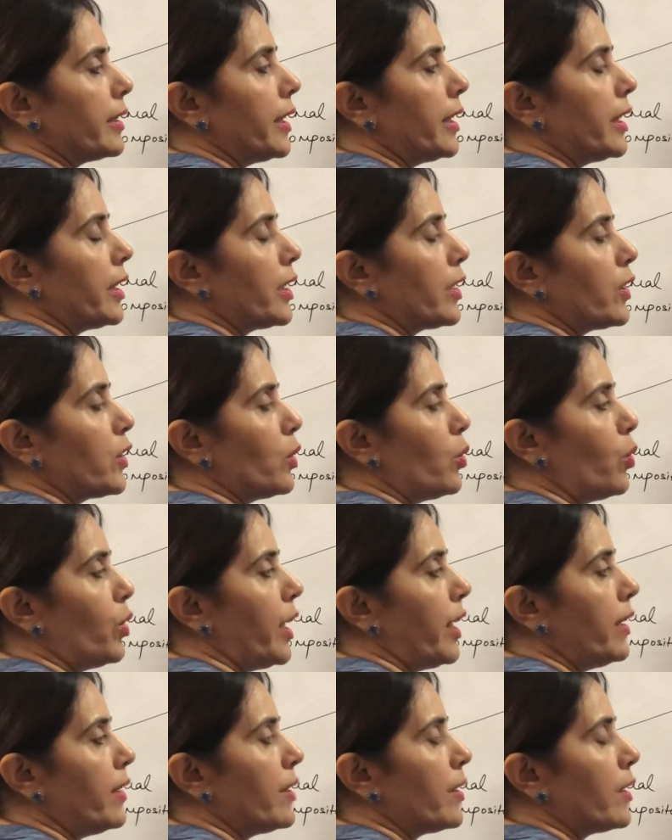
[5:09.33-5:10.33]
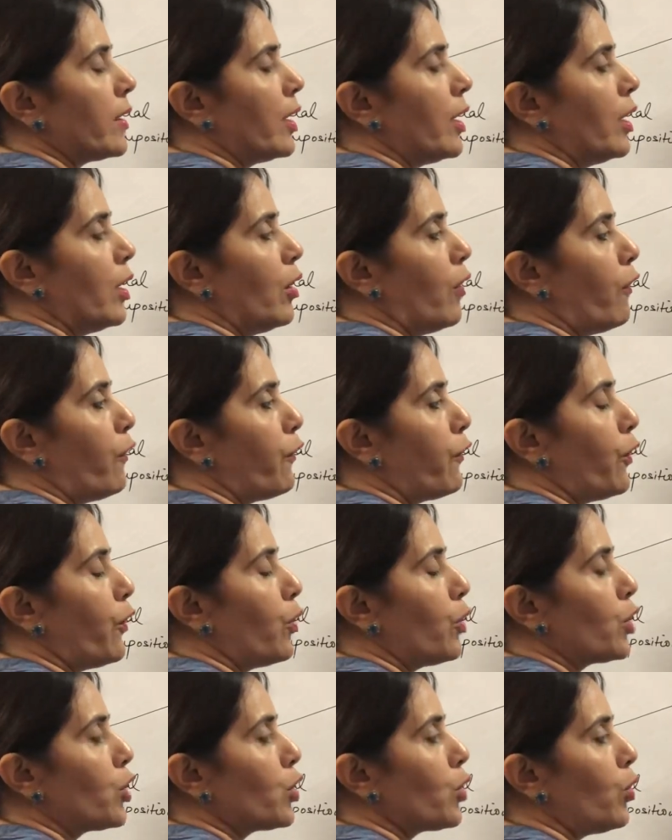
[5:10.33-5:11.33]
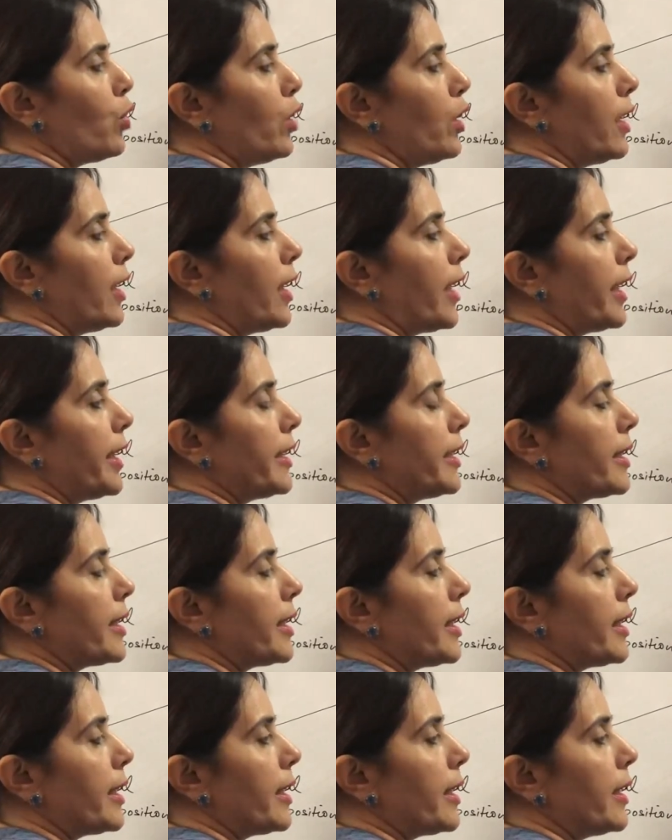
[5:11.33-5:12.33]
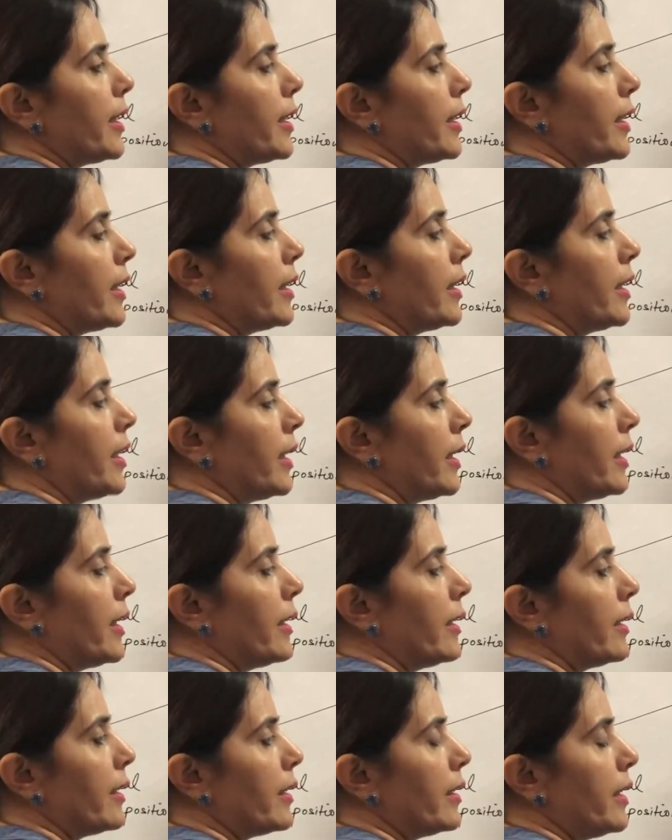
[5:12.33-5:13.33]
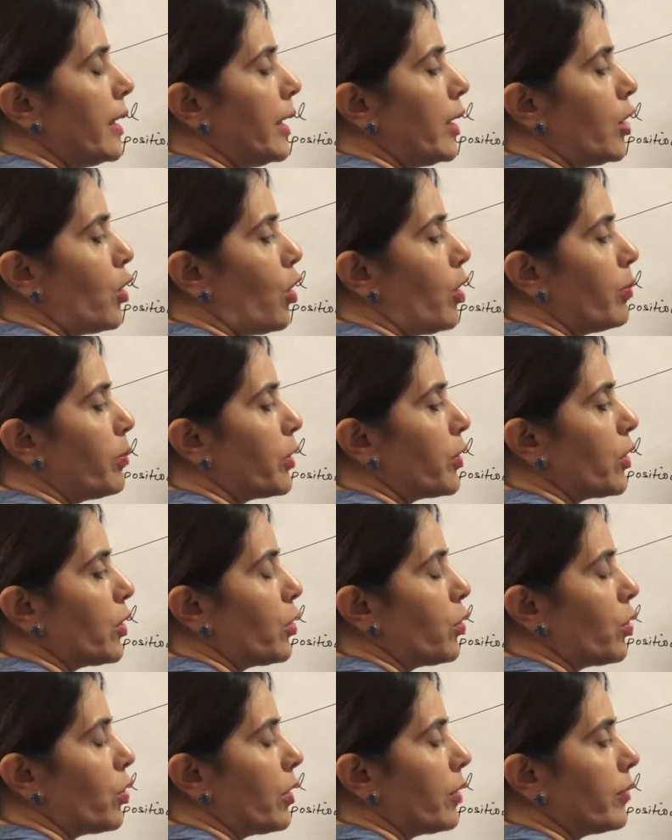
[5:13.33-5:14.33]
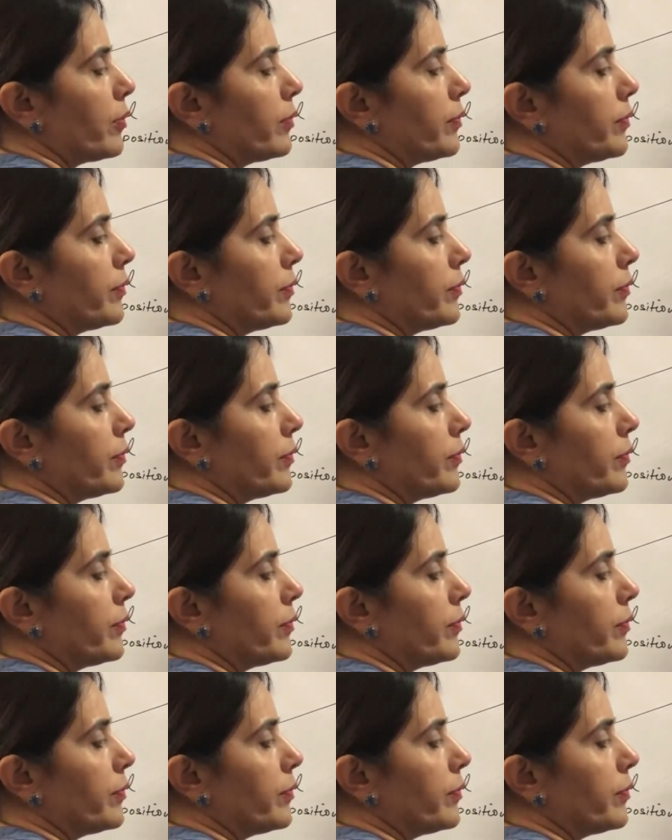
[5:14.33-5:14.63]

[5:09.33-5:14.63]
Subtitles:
then it is known as photolytic decomposition,